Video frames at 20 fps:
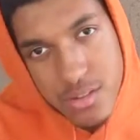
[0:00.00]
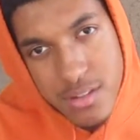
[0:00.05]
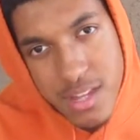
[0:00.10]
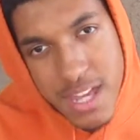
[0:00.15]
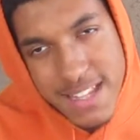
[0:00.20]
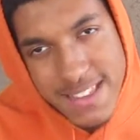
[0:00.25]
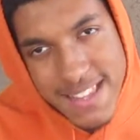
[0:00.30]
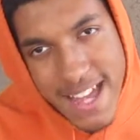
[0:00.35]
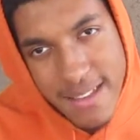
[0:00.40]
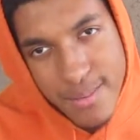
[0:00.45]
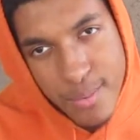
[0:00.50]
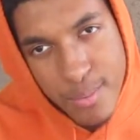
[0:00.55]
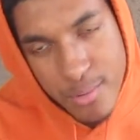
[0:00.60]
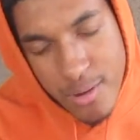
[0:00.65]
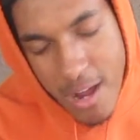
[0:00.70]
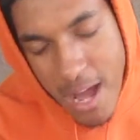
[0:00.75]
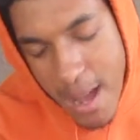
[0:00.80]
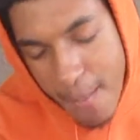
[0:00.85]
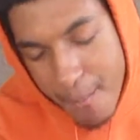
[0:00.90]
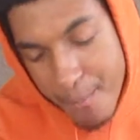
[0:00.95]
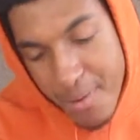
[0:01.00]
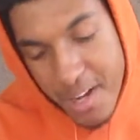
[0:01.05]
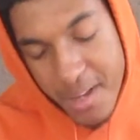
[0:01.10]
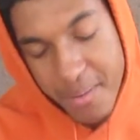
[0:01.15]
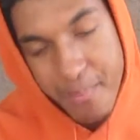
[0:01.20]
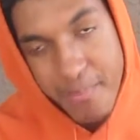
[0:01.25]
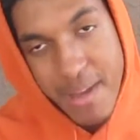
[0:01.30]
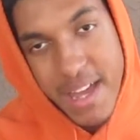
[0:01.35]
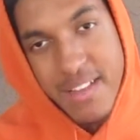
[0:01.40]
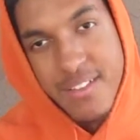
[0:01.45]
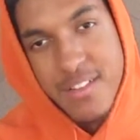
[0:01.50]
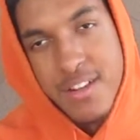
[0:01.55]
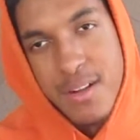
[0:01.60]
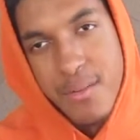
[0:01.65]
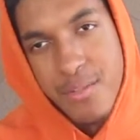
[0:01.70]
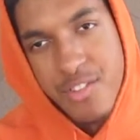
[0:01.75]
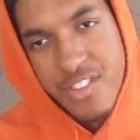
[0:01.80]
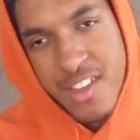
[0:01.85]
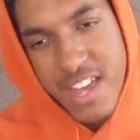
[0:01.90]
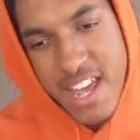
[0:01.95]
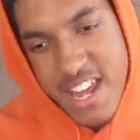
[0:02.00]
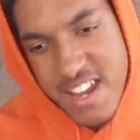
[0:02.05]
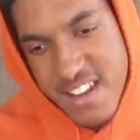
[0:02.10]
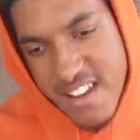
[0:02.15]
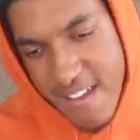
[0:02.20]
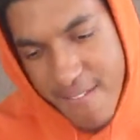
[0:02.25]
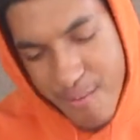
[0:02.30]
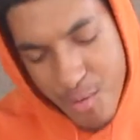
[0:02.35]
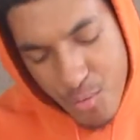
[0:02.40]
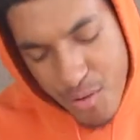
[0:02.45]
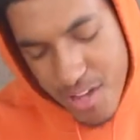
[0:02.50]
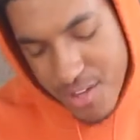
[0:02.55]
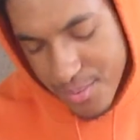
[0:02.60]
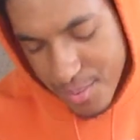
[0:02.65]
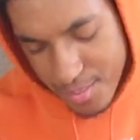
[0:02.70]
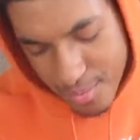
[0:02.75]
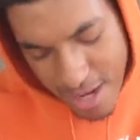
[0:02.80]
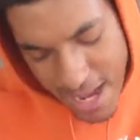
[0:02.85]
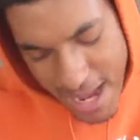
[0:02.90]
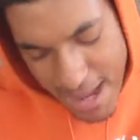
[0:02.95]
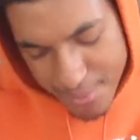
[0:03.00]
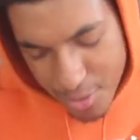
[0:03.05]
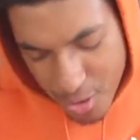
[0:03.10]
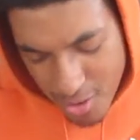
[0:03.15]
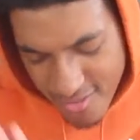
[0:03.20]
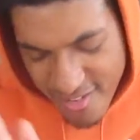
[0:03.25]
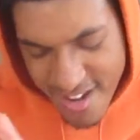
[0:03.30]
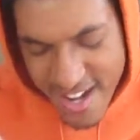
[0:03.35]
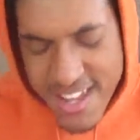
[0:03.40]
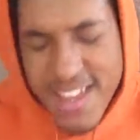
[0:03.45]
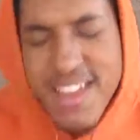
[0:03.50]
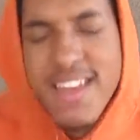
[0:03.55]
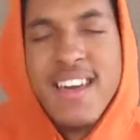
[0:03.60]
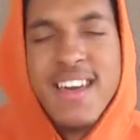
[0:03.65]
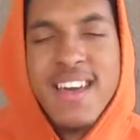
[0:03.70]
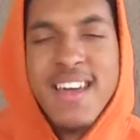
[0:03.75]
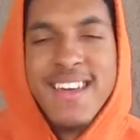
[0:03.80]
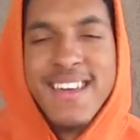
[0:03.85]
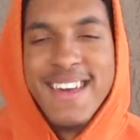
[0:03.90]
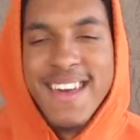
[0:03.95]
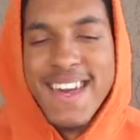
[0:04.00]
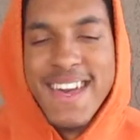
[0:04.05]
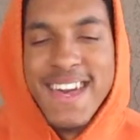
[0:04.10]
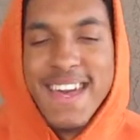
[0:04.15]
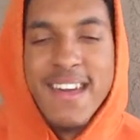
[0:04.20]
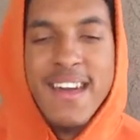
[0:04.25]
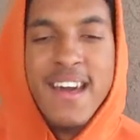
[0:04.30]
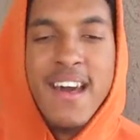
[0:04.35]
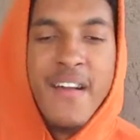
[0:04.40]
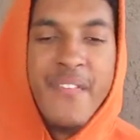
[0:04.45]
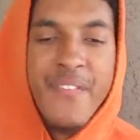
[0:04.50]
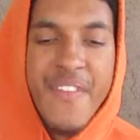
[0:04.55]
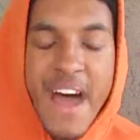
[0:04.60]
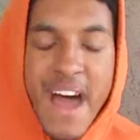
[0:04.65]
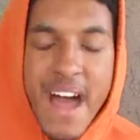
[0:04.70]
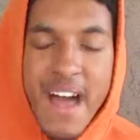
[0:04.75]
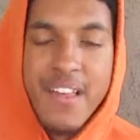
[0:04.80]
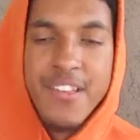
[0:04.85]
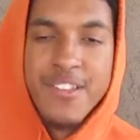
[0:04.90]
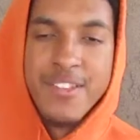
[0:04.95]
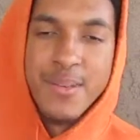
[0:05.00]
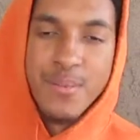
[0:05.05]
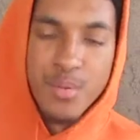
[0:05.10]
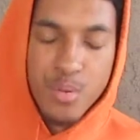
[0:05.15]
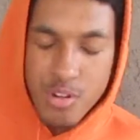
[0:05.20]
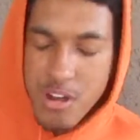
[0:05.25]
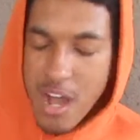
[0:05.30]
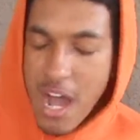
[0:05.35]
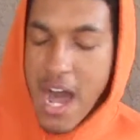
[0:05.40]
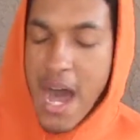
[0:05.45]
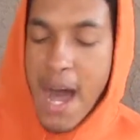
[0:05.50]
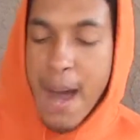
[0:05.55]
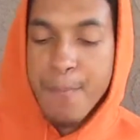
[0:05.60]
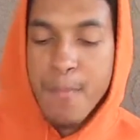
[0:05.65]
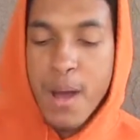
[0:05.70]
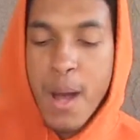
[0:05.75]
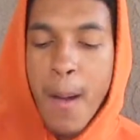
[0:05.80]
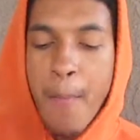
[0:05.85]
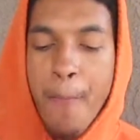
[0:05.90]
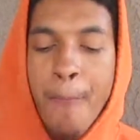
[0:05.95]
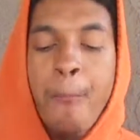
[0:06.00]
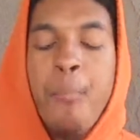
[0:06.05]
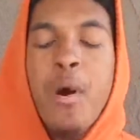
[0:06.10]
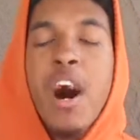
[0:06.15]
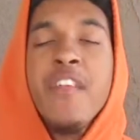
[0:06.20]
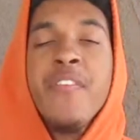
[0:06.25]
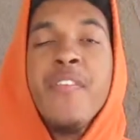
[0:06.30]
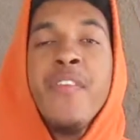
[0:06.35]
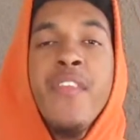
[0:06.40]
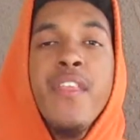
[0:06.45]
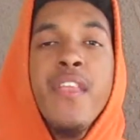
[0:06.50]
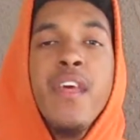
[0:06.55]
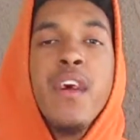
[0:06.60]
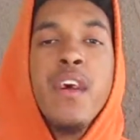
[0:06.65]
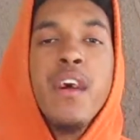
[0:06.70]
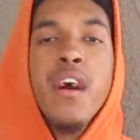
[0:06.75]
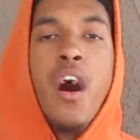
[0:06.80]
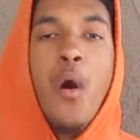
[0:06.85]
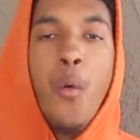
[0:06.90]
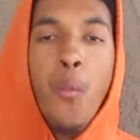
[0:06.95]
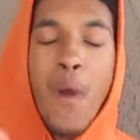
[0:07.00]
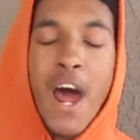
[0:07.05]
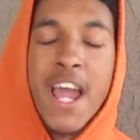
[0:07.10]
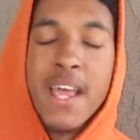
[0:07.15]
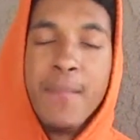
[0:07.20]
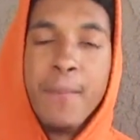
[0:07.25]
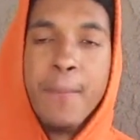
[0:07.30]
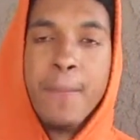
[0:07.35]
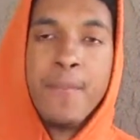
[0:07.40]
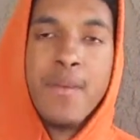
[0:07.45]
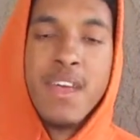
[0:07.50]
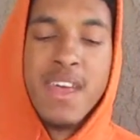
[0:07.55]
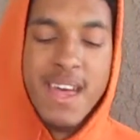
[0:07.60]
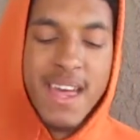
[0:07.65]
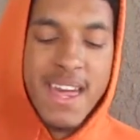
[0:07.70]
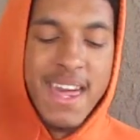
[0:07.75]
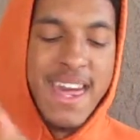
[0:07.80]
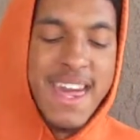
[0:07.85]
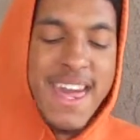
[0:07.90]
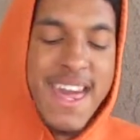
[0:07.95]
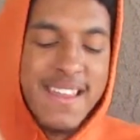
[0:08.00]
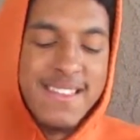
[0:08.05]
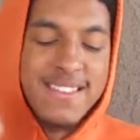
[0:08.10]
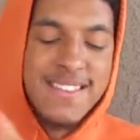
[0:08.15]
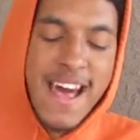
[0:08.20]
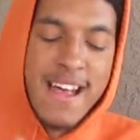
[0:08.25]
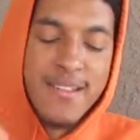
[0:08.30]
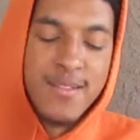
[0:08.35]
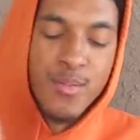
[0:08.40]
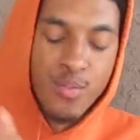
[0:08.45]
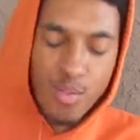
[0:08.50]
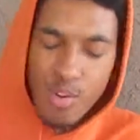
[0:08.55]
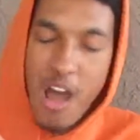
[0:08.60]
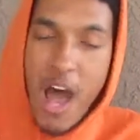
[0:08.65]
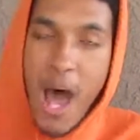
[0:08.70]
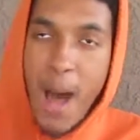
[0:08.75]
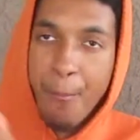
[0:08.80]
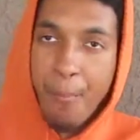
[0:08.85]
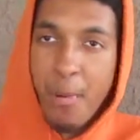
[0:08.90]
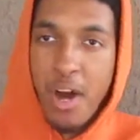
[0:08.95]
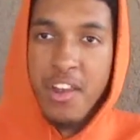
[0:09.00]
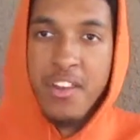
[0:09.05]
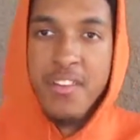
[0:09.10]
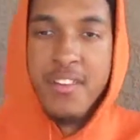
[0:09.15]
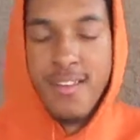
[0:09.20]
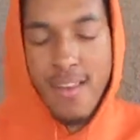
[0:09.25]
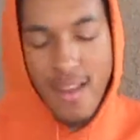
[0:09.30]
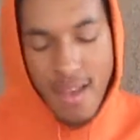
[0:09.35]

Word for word: hit that subscribe button, man. You know what I'm saying? If you ain't subscribed already, hit that subscribe button. Right? Hit that subscribe button